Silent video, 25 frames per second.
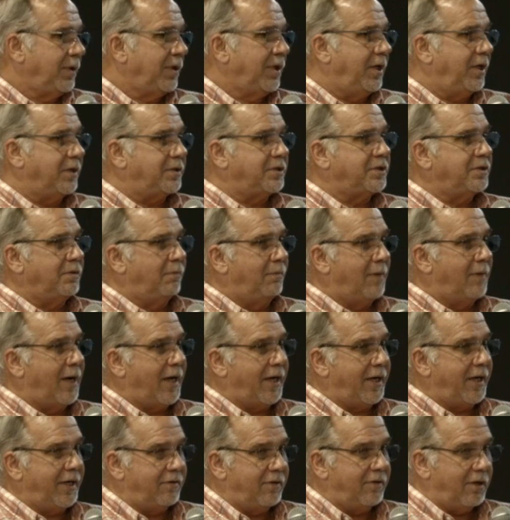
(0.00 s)
Get
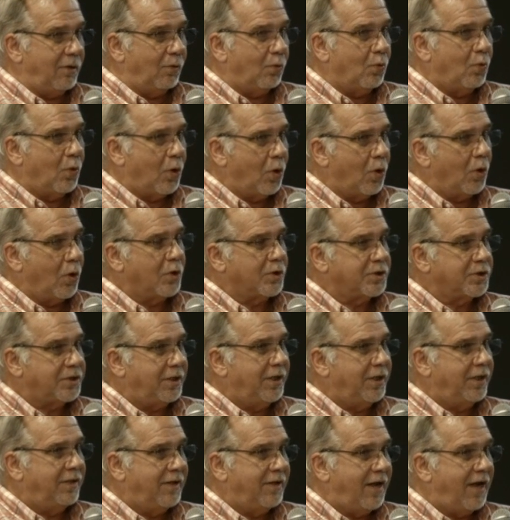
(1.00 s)
somebody that works
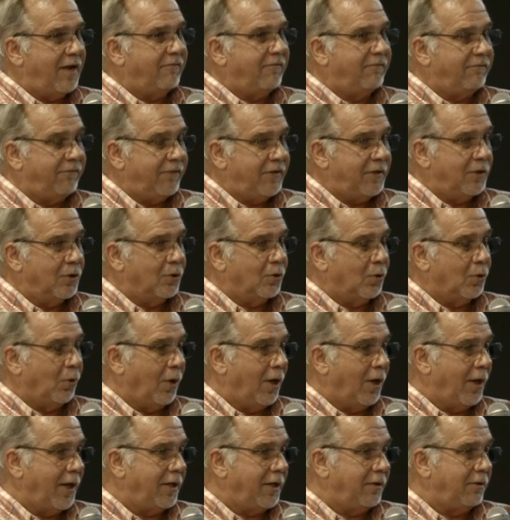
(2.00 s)
in that field,
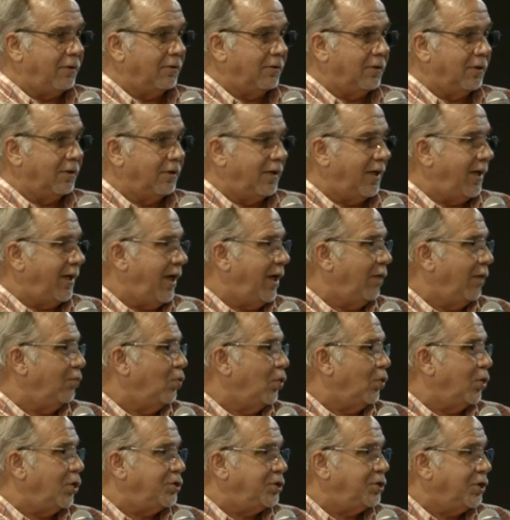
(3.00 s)
like
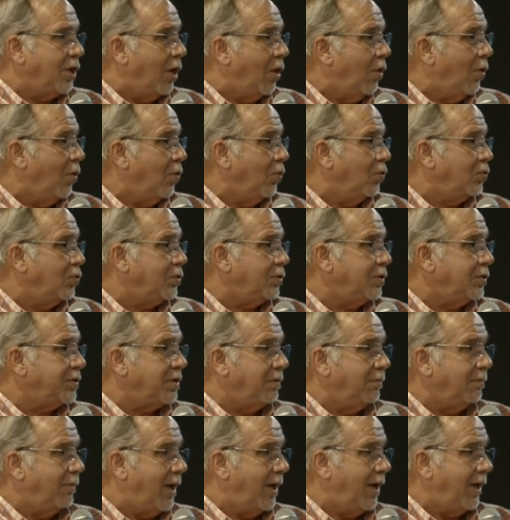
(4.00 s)
Edward Jones or
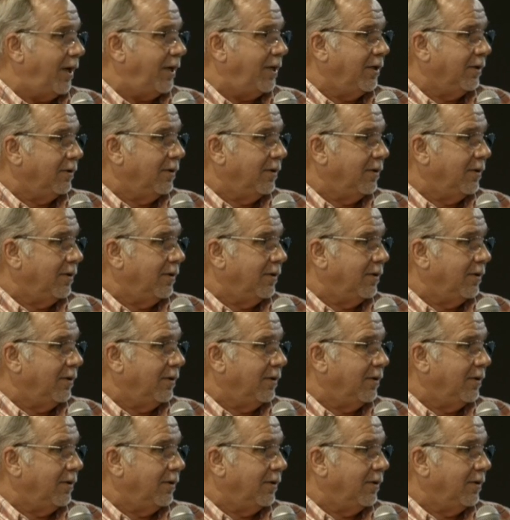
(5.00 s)
somebody,